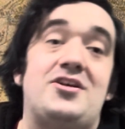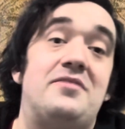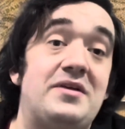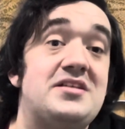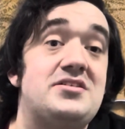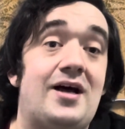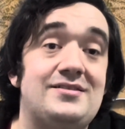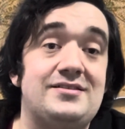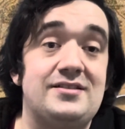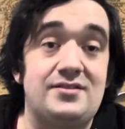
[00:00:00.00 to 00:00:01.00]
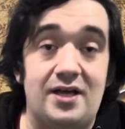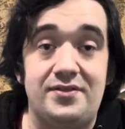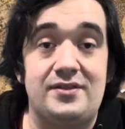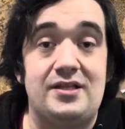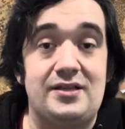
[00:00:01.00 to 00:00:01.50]
I'm excited
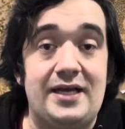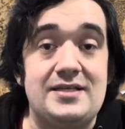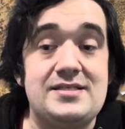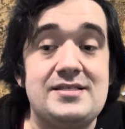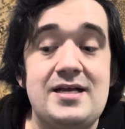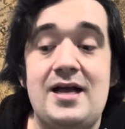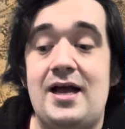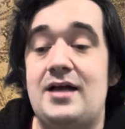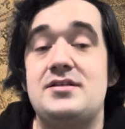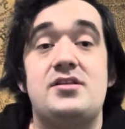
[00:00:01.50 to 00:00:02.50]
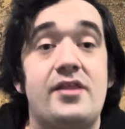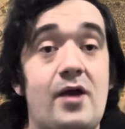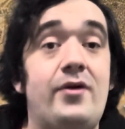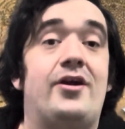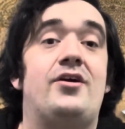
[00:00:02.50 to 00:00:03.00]
nonetheless. So there
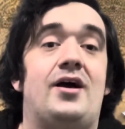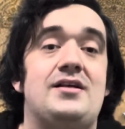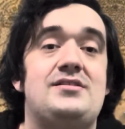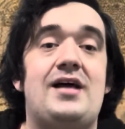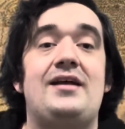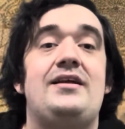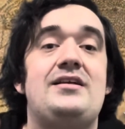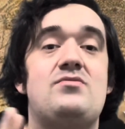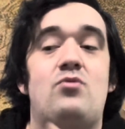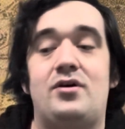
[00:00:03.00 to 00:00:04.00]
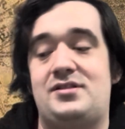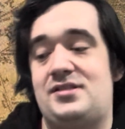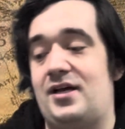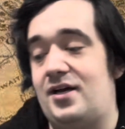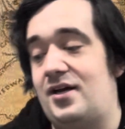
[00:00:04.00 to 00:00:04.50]
we go, guys. That is what
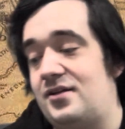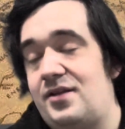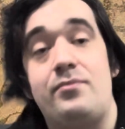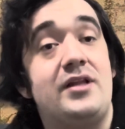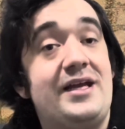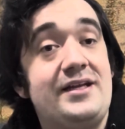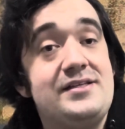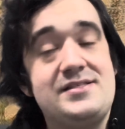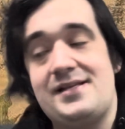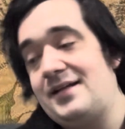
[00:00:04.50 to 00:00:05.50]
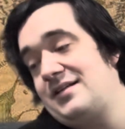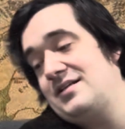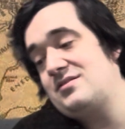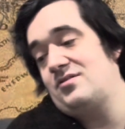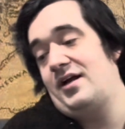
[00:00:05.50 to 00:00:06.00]
the plan is. That
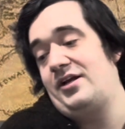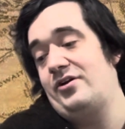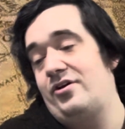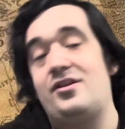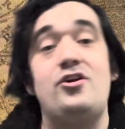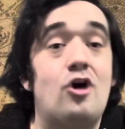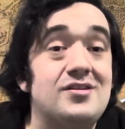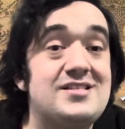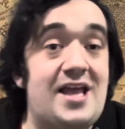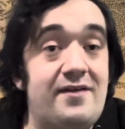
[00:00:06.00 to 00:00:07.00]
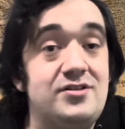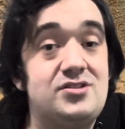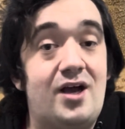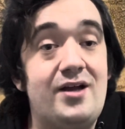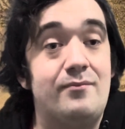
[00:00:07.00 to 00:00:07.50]
is, like, you know, the not
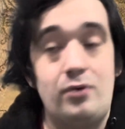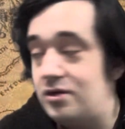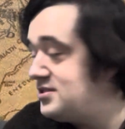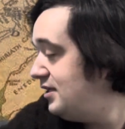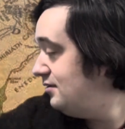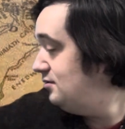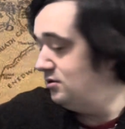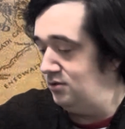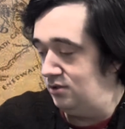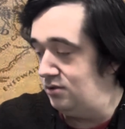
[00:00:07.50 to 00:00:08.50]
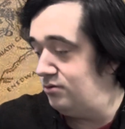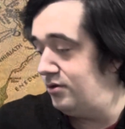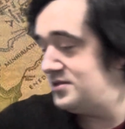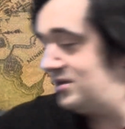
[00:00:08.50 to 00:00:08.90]
Skaventide unboxing. Where has it